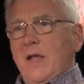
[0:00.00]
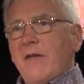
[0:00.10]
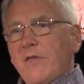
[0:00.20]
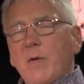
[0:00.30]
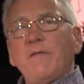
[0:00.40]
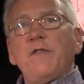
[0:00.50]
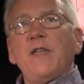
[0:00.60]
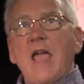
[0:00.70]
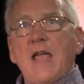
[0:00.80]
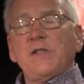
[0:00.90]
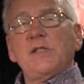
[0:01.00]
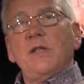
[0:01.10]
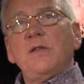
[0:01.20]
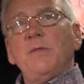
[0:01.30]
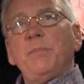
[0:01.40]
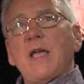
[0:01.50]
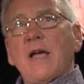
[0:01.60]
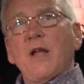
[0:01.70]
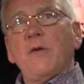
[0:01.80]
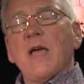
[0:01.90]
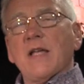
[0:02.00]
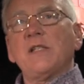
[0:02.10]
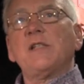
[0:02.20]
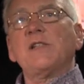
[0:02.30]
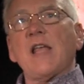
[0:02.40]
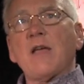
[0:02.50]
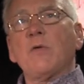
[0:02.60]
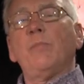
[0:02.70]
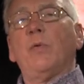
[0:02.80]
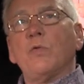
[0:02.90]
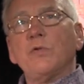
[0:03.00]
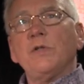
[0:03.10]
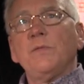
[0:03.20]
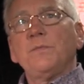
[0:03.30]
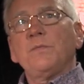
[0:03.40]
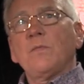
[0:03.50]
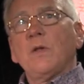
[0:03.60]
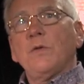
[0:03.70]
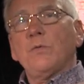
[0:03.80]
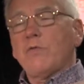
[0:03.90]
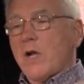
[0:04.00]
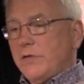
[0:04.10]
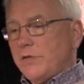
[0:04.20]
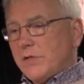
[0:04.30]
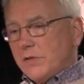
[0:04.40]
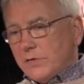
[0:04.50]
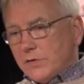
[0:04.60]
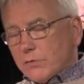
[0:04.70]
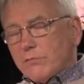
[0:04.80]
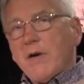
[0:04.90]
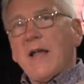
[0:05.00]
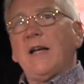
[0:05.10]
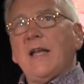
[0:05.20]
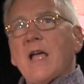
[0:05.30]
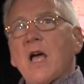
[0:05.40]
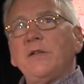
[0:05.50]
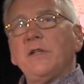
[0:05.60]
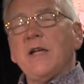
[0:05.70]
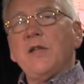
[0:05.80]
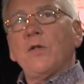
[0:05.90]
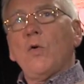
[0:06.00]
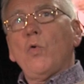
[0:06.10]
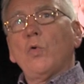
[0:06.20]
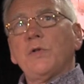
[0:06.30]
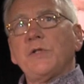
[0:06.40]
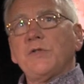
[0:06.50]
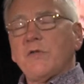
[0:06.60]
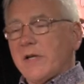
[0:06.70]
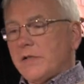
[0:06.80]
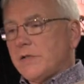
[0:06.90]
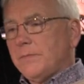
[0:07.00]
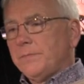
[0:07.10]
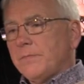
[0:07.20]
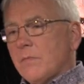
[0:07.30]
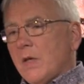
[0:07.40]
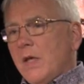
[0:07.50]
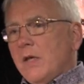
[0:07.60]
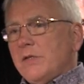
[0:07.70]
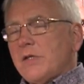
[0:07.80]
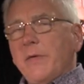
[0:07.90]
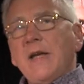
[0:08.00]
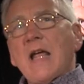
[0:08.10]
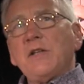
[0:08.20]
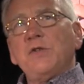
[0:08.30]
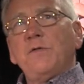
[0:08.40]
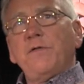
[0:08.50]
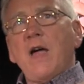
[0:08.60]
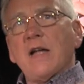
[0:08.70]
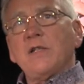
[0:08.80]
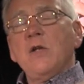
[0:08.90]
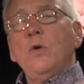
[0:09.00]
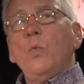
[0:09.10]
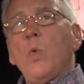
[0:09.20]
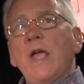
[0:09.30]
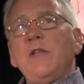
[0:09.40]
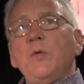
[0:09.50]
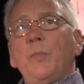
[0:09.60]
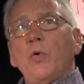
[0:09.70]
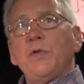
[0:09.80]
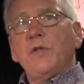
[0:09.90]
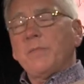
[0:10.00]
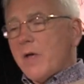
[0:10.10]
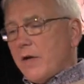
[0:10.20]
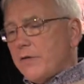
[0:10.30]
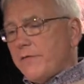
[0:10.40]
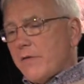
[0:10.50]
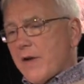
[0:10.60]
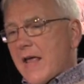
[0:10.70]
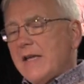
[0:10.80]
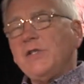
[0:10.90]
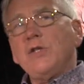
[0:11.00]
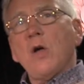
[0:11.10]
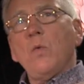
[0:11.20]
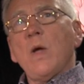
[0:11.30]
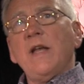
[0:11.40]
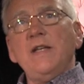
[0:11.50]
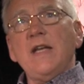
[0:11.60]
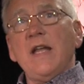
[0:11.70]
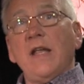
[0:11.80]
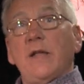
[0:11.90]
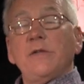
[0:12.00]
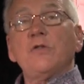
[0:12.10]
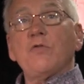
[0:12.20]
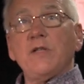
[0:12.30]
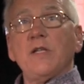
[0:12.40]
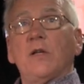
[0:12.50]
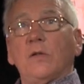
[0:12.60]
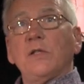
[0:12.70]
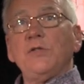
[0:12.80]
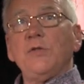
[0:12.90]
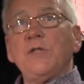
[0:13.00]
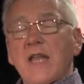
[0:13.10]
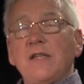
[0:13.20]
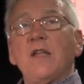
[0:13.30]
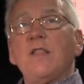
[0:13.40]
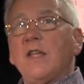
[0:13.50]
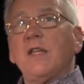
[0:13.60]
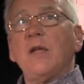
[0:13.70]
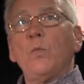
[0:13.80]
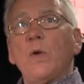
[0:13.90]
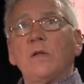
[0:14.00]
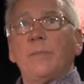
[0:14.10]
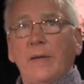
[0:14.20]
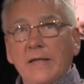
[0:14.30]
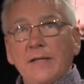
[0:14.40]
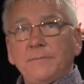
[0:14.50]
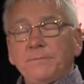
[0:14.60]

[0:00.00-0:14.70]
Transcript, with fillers: everyone forgets that the piano has a soundboard that runs directly underneath all of the strings. So, in actual fact, where you point the microphone at is nowhere near as critical as you tend to think it will be.